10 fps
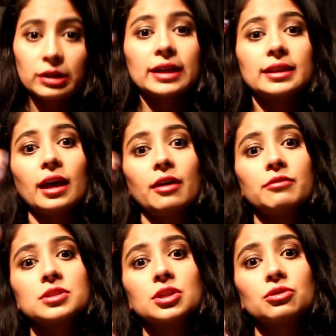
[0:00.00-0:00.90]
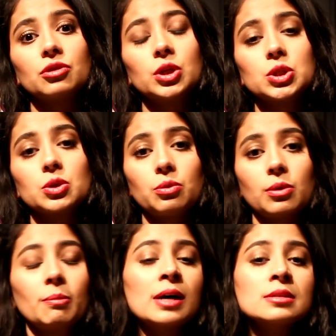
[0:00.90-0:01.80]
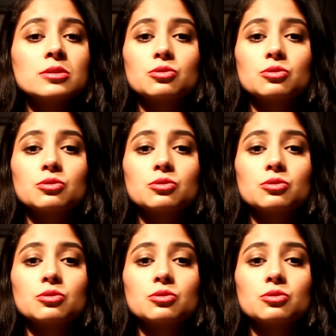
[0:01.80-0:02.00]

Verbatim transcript: Like, they have 0 to 3 months,